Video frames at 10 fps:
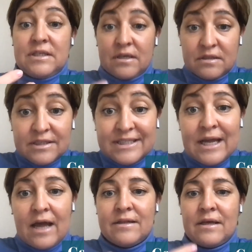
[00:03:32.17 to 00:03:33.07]
the
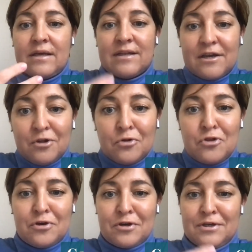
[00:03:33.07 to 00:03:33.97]
understanding, the
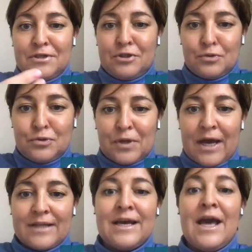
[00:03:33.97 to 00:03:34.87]
culture to do
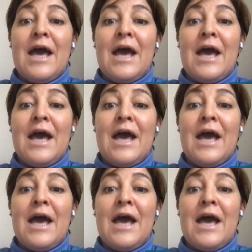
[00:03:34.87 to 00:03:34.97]
that.